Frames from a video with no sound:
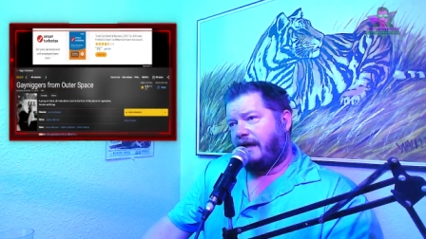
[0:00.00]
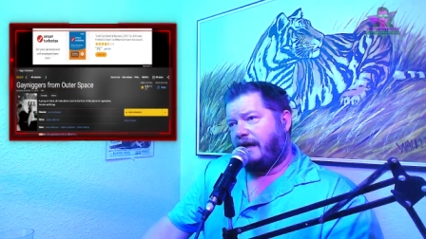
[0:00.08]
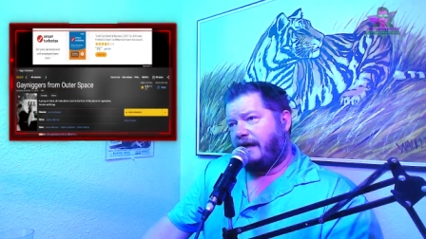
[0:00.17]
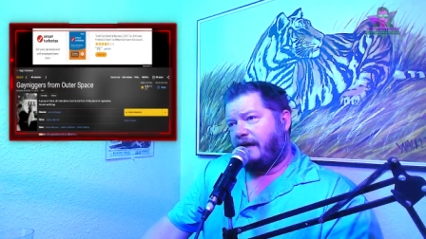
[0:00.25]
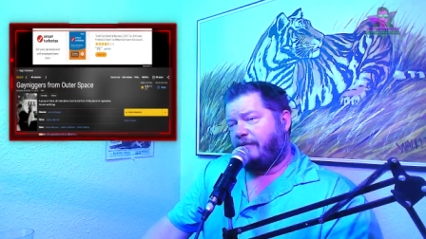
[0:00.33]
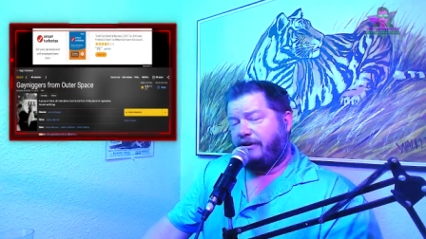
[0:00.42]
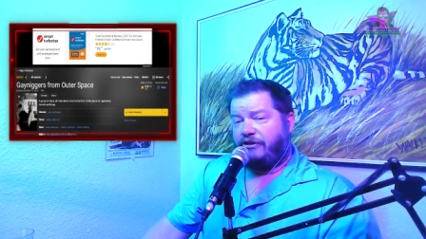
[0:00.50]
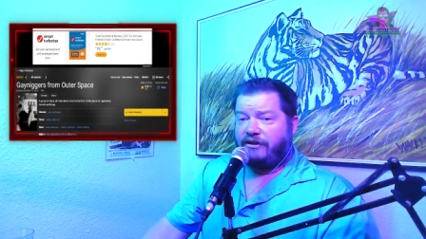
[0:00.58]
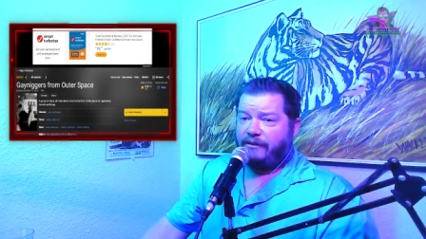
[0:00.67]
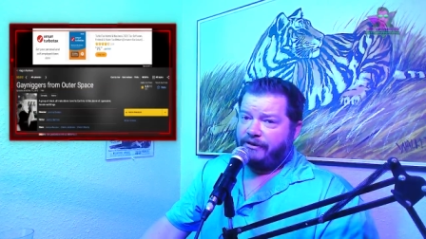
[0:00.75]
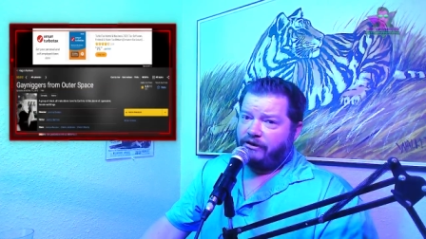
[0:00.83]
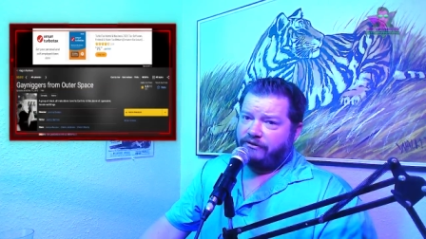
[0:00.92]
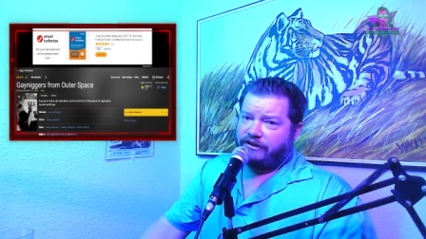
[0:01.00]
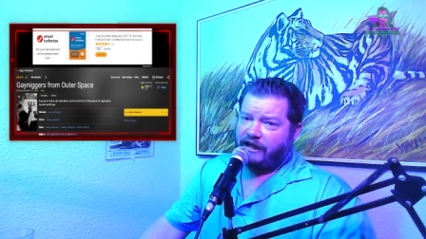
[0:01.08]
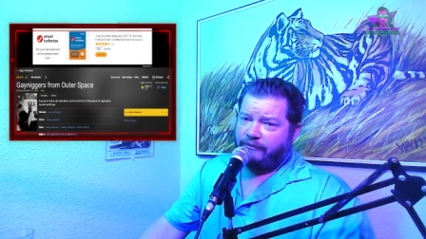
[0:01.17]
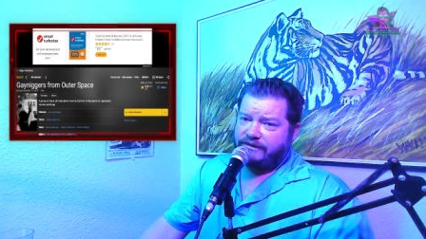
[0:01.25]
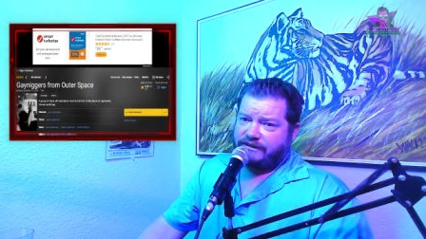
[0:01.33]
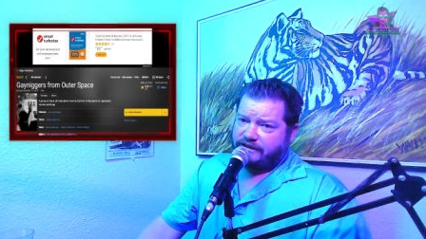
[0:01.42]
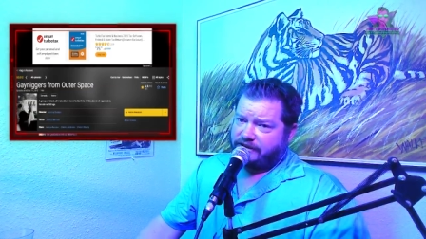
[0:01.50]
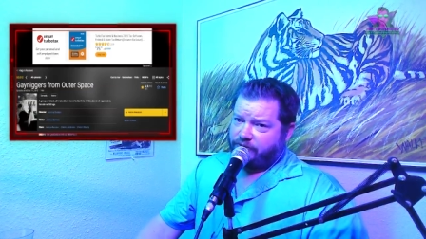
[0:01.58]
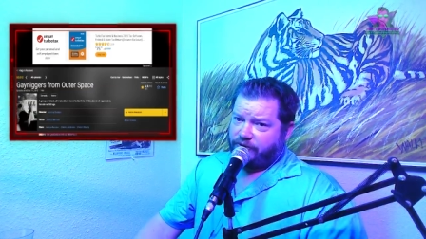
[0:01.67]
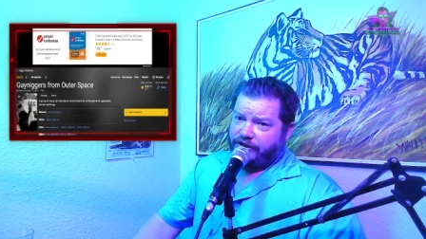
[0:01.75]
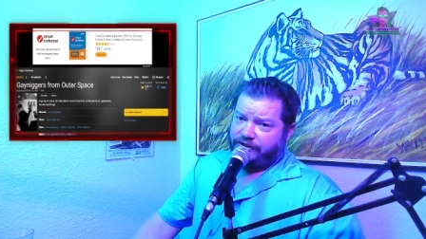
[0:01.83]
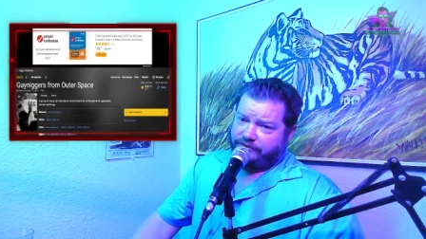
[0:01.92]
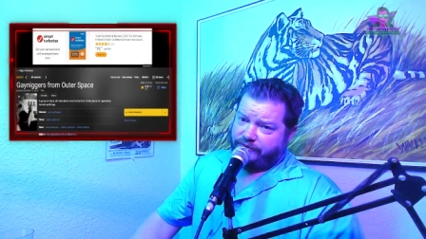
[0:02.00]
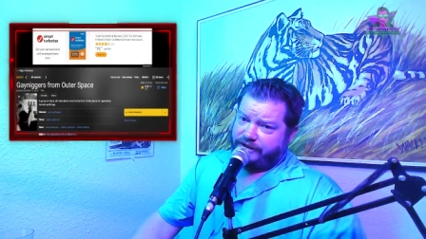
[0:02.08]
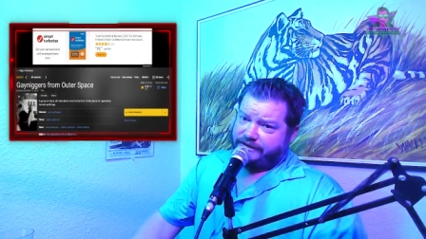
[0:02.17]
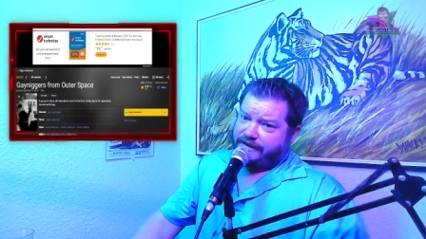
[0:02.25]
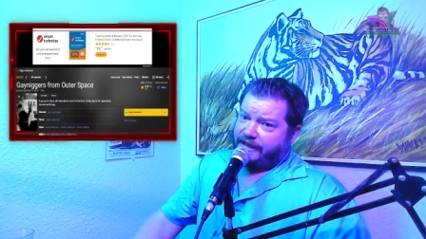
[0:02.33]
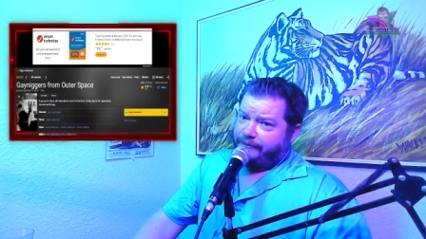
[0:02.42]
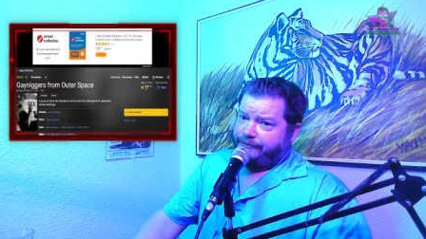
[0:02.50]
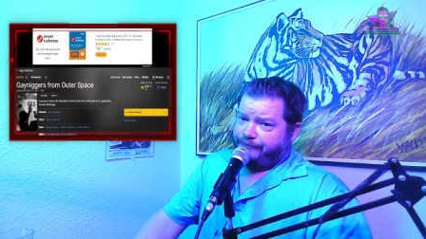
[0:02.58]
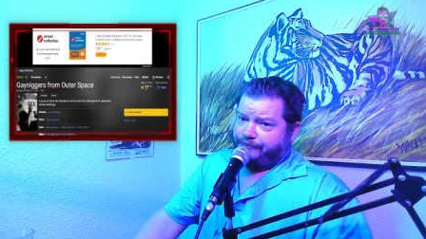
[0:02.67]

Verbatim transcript: And but you let me know in the comment section where you stand.